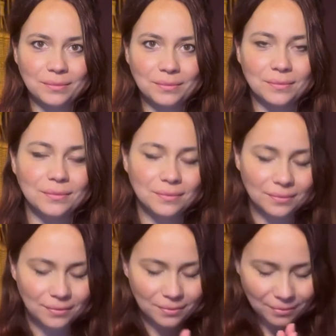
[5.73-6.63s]

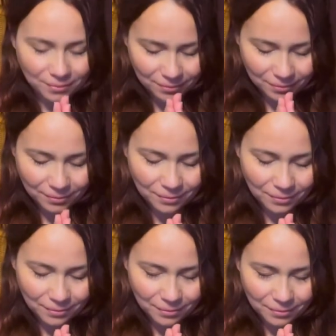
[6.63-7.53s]

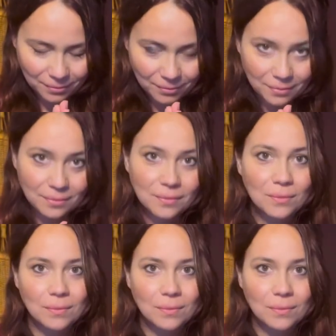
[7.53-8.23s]
[no speech]